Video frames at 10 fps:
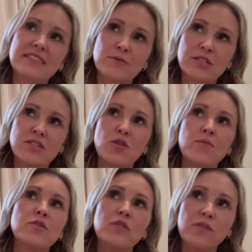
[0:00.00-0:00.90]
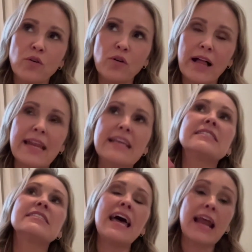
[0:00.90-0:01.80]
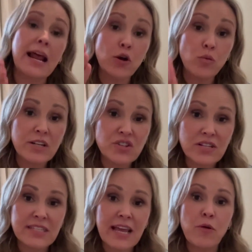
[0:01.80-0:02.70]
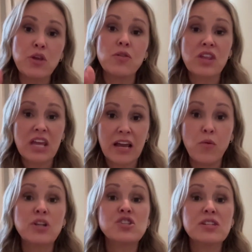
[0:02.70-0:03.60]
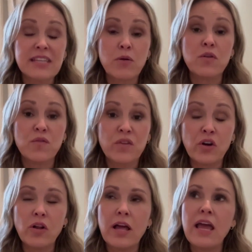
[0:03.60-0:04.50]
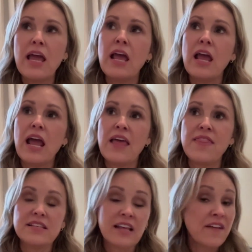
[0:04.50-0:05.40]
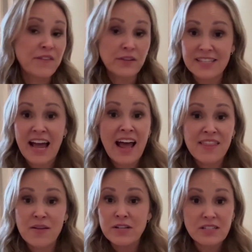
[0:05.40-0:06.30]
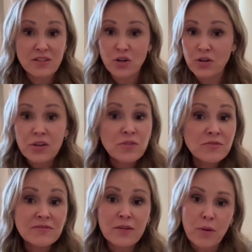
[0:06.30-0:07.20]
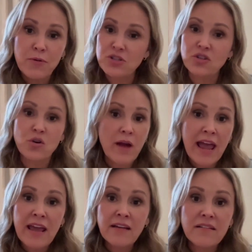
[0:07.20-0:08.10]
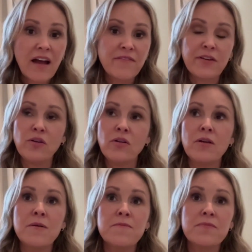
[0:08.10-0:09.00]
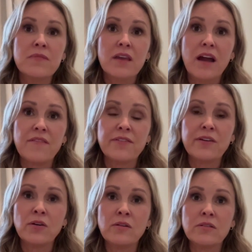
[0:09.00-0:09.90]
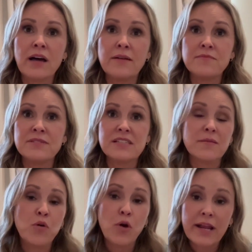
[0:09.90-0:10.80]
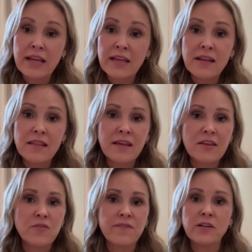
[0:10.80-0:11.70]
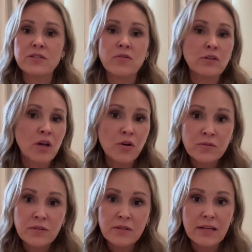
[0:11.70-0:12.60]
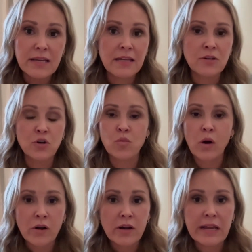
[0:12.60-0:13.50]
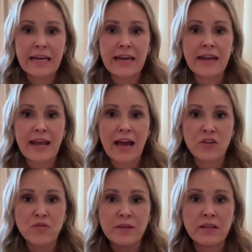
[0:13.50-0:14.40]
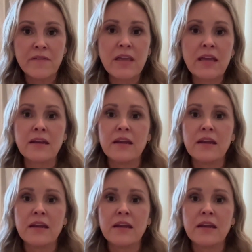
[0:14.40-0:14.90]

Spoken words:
was so beautiful. And he said, "I don't want you to say what you think. I want you to say what you feel." And they said, "I feel sad that we just hurt you, that we pushed you away. I feel disappointed that you felt so alone in your work and how you've been living. And